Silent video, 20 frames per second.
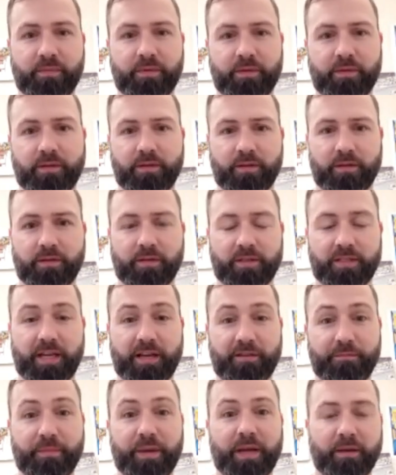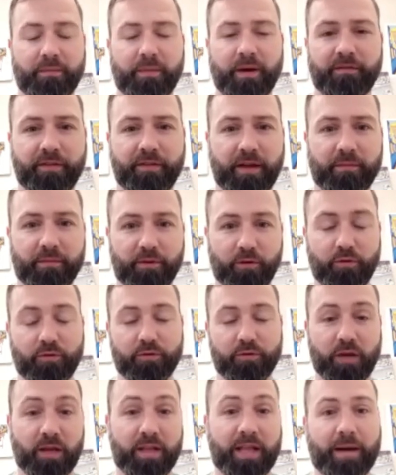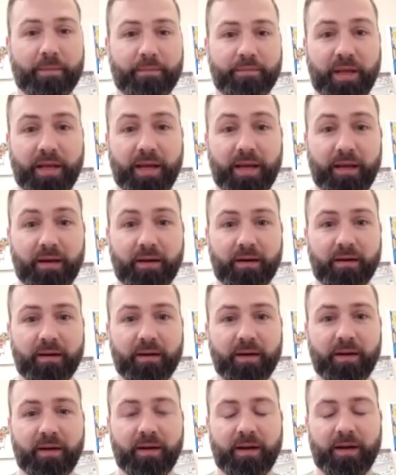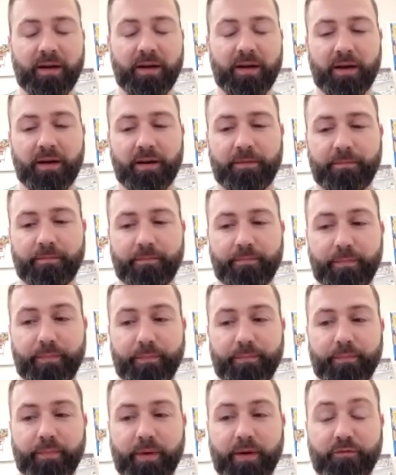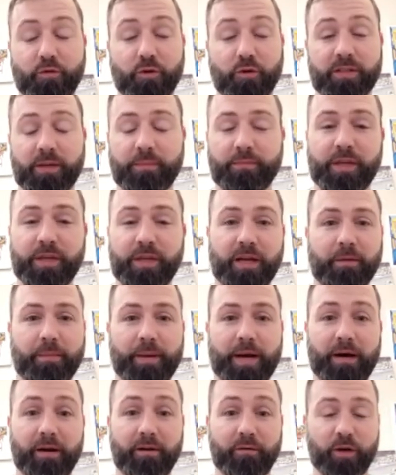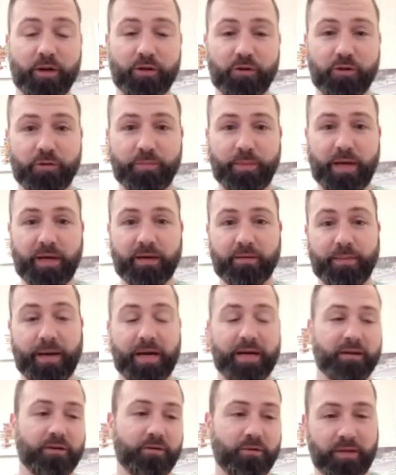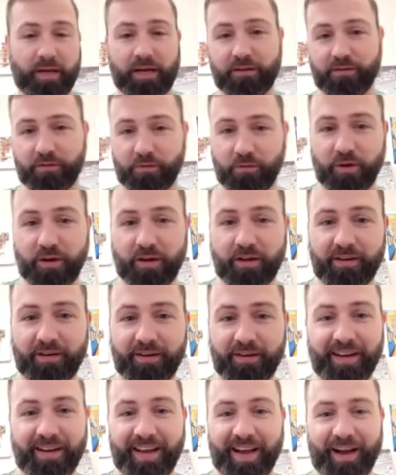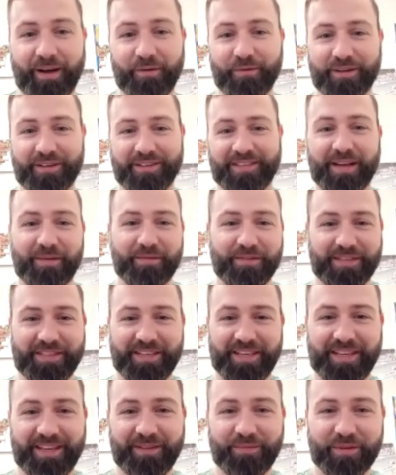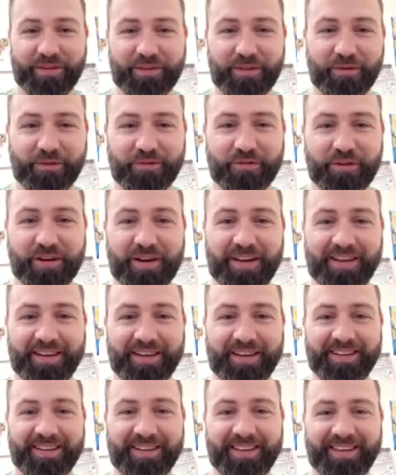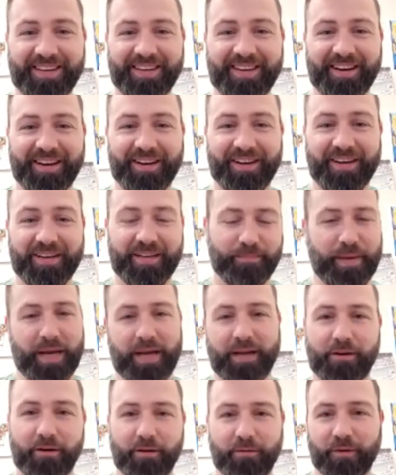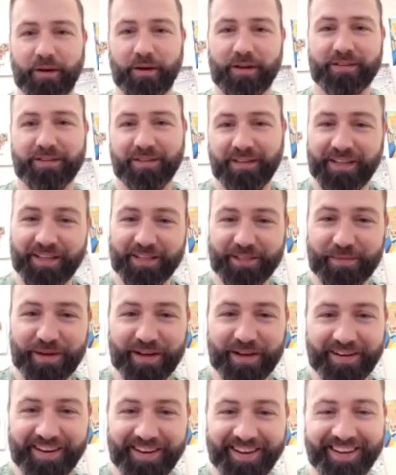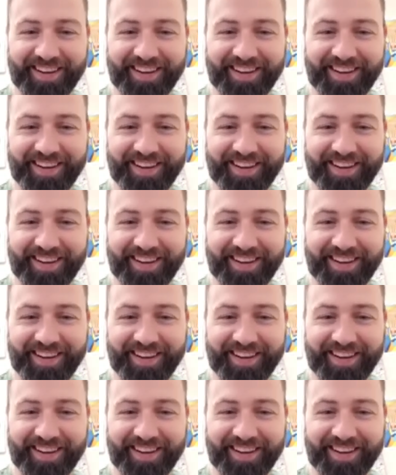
to, to save me and my family who's on that plane. Um, of course, I'm thinking about it in retrospect. Back in 2001, I was 17 with no training. You know, I did backyard wrestling. That's about it.